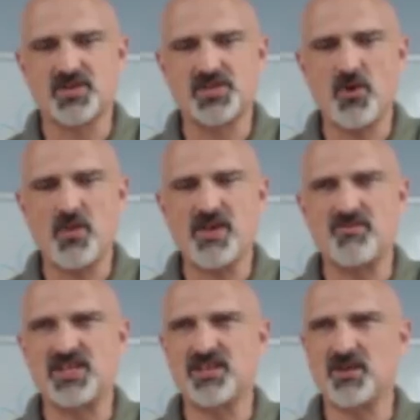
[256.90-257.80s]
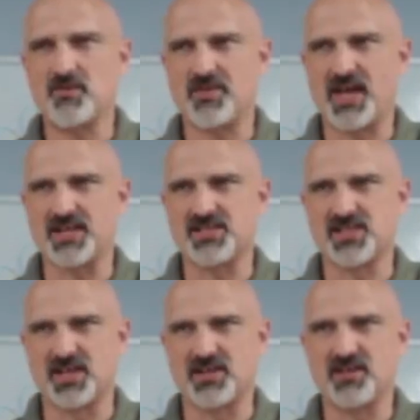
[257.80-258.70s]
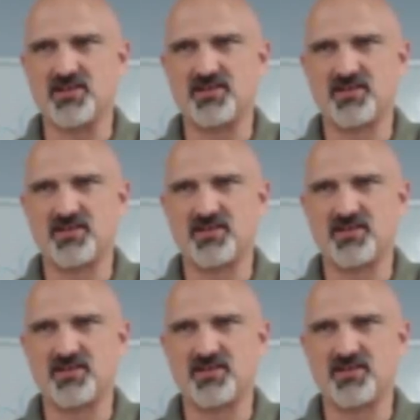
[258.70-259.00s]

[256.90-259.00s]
no way of dealing with that sin,